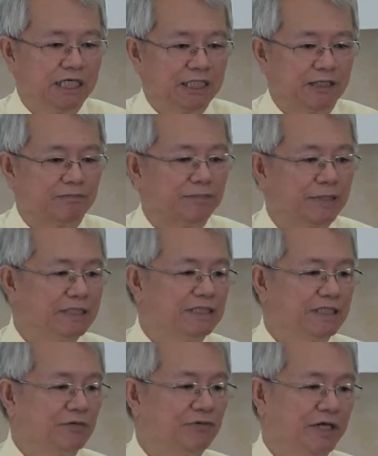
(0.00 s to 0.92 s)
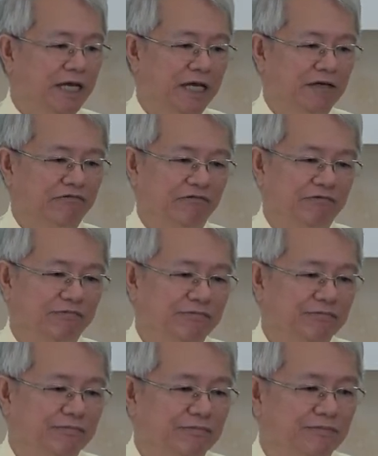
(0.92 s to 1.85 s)
The peace that we have
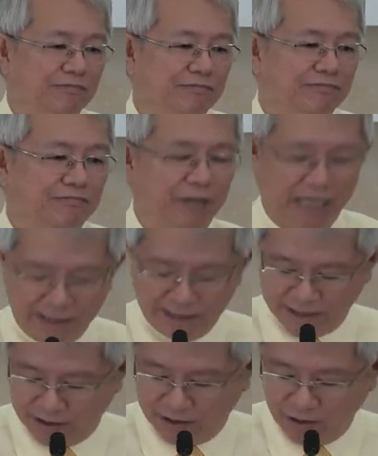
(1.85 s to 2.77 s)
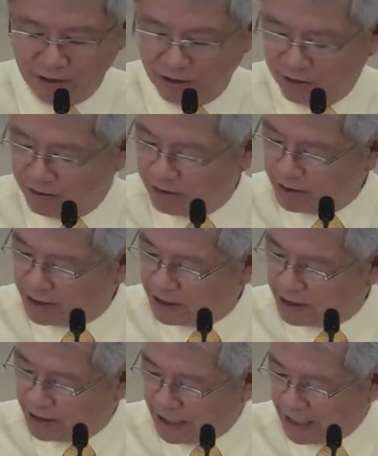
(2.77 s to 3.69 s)
passeth all
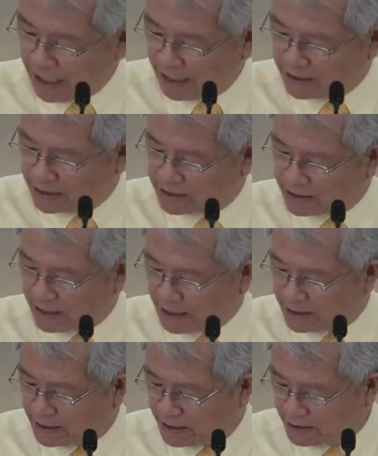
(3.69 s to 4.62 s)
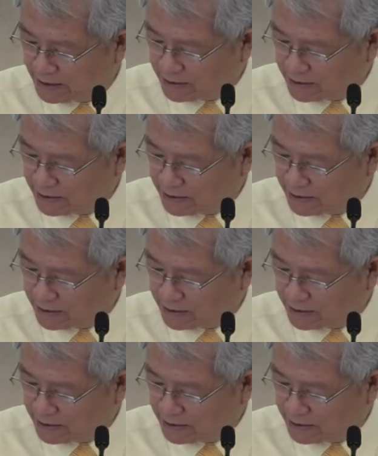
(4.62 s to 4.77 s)
understanding.